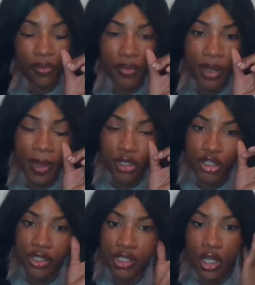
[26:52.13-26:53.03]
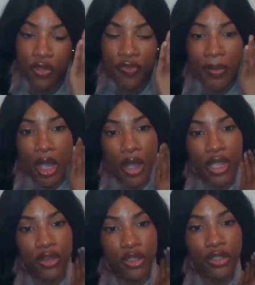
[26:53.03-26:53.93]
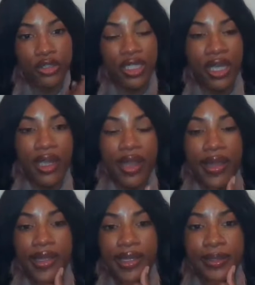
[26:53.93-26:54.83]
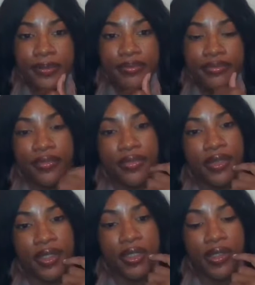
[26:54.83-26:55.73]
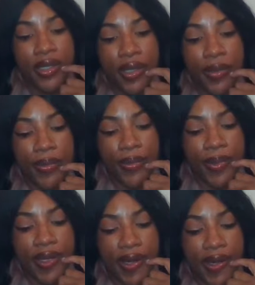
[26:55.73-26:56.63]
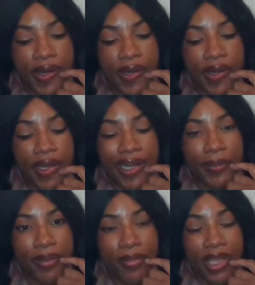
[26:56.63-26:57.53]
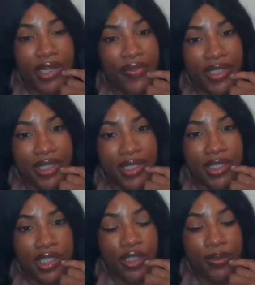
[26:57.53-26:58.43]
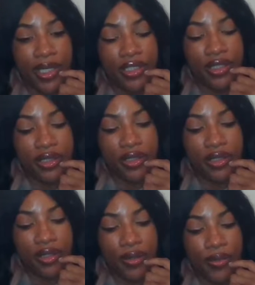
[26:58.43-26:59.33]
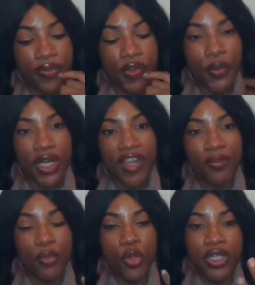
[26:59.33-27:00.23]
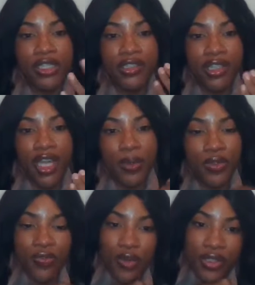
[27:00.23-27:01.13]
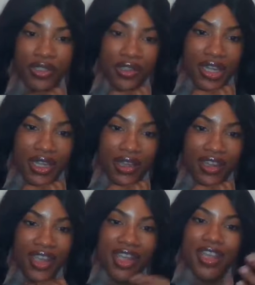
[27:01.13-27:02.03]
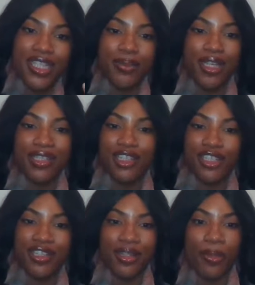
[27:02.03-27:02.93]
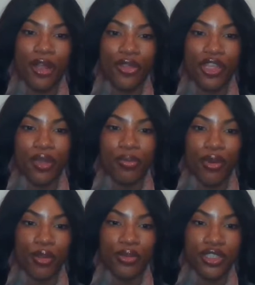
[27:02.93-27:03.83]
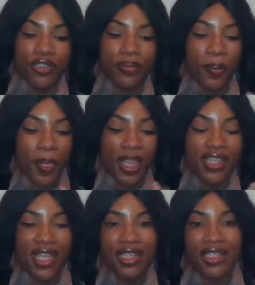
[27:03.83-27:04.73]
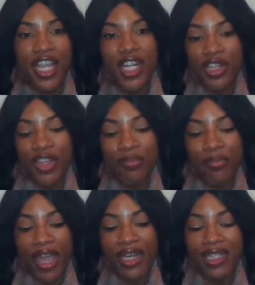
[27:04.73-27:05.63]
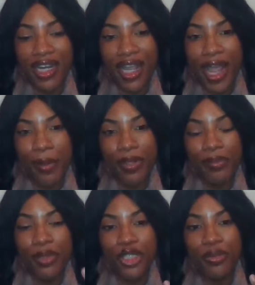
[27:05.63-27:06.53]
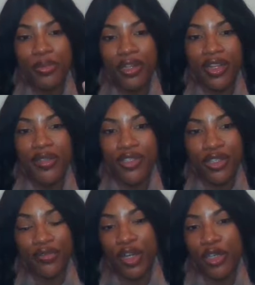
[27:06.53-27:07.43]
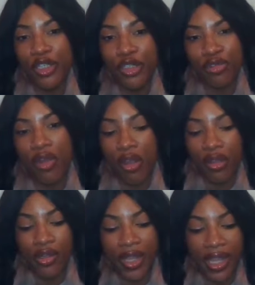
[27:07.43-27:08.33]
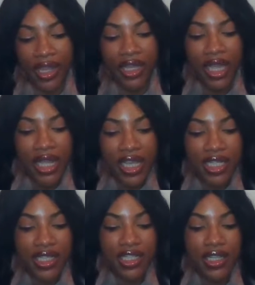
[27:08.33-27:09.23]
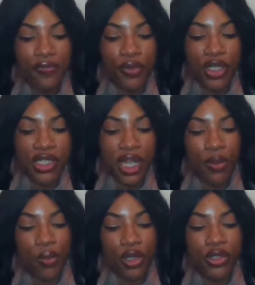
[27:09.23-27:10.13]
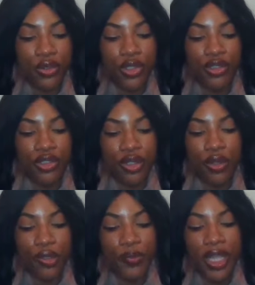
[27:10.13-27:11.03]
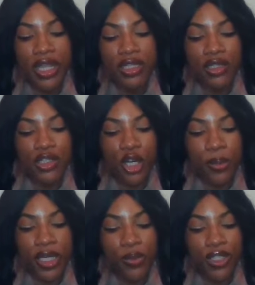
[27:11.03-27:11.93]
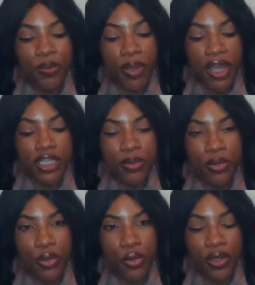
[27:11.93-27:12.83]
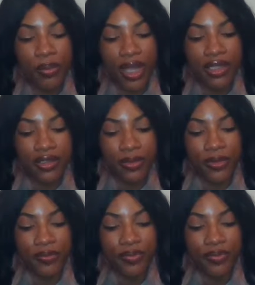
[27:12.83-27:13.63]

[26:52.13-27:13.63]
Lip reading: about yourself, about others. Um, you're going to be manifesting situations. So, if you want to have more good times, focus that. Sometimes it's just about the approach. It's not to say nothing bad is going to happen, but your beliefs are very strong, okay? It says the force that works through your soul, determining what's possible or impossible,